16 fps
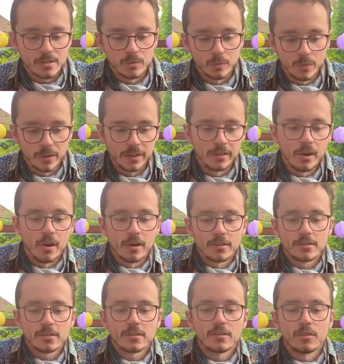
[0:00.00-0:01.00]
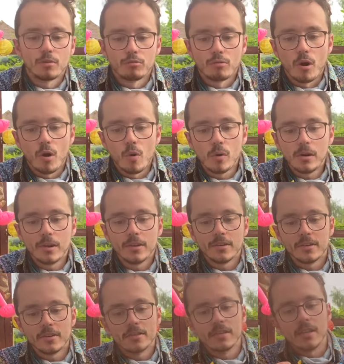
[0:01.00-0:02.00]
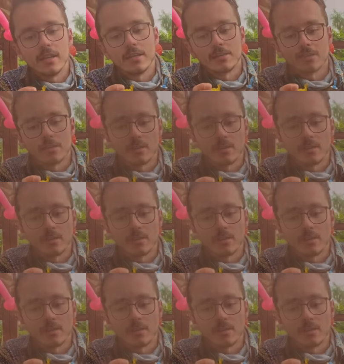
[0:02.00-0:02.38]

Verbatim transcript: that we got, the Roland is